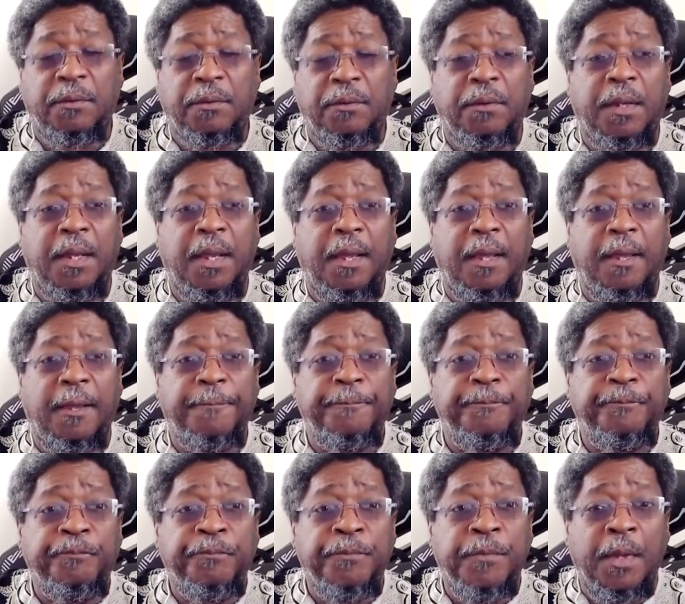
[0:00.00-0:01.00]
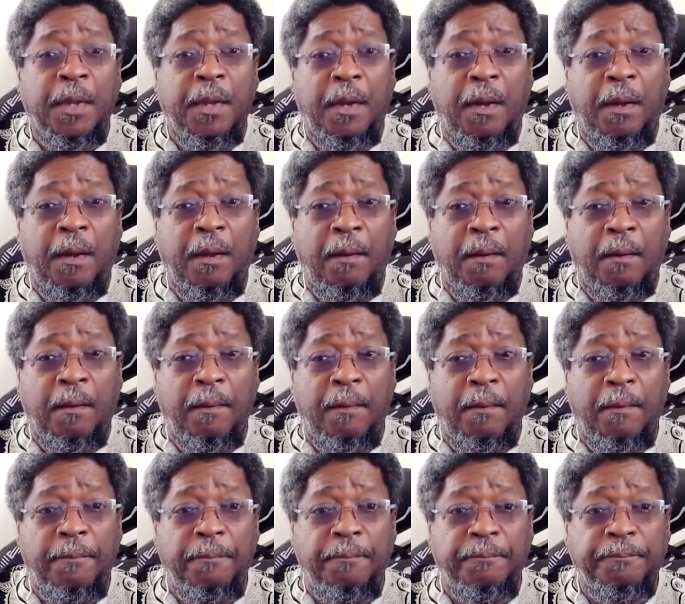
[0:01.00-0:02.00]
Okay.
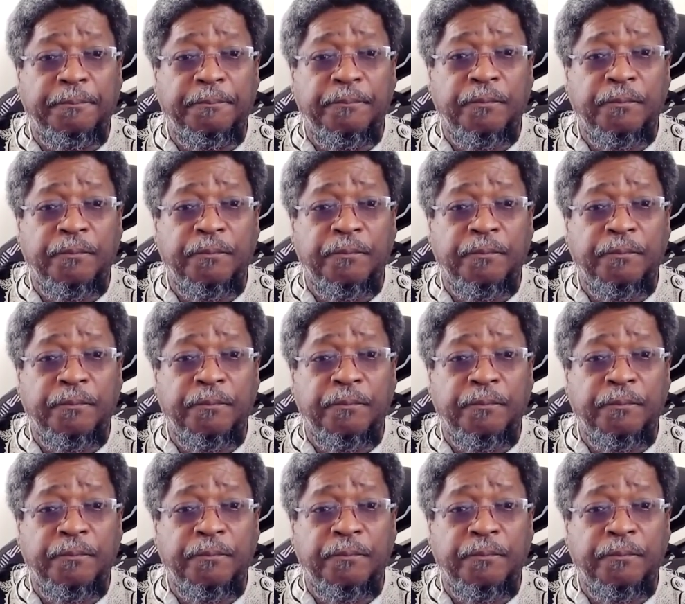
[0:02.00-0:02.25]
Um,